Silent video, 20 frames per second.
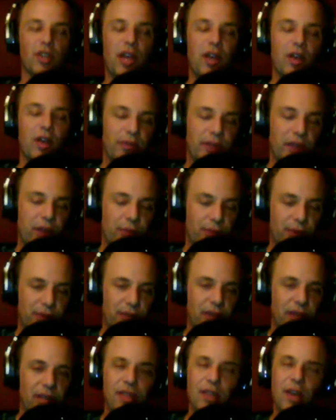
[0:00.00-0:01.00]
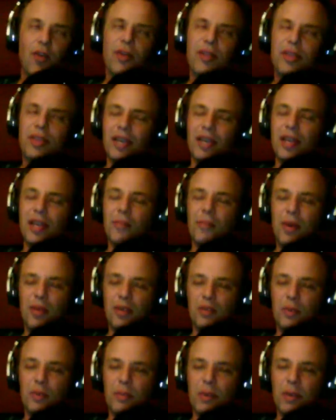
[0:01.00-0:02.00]
I own that one. The only thing that kind of
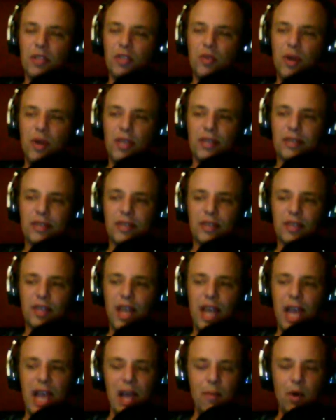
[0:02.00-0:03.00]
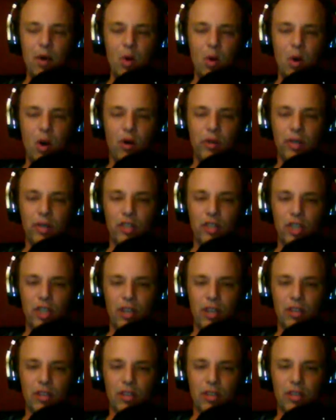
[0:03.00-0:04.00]
bothers me about Dread is the camera quality
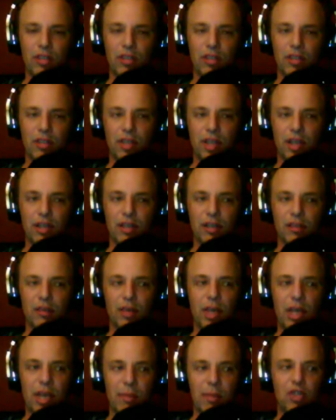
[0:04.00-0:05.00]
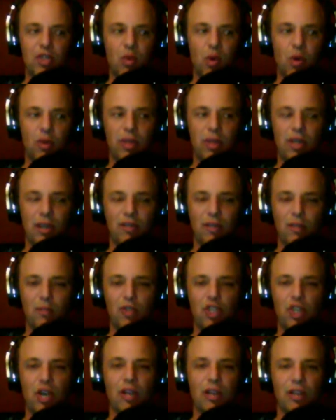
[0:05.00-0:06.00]
changes. Like the image quality, like from
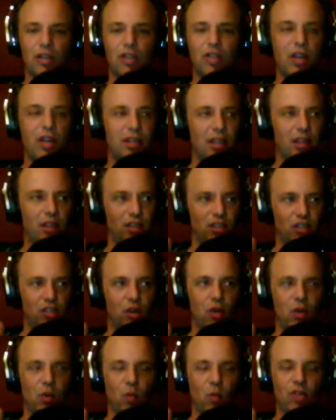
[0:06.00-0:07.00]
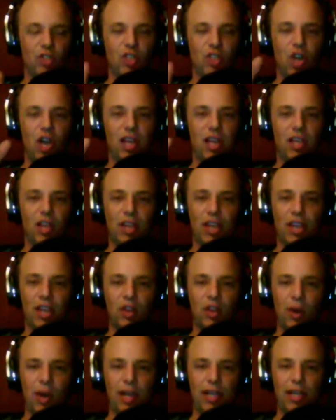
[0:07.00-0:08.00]
shot to shot. Like it'll show in one shot and it'll get
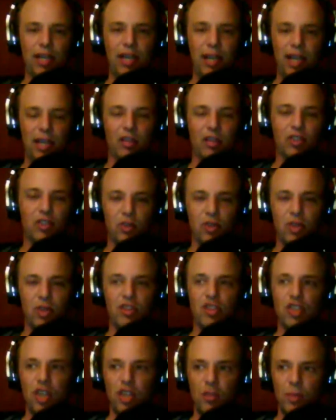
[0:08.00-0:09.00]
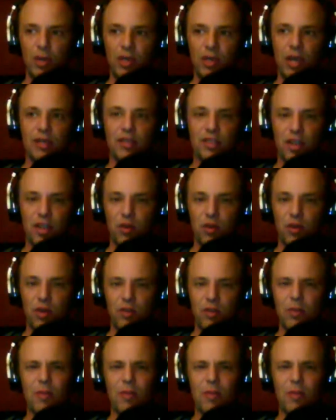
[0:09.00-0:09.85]
grainy, and it'll show another shot and it'll be nice and crisp.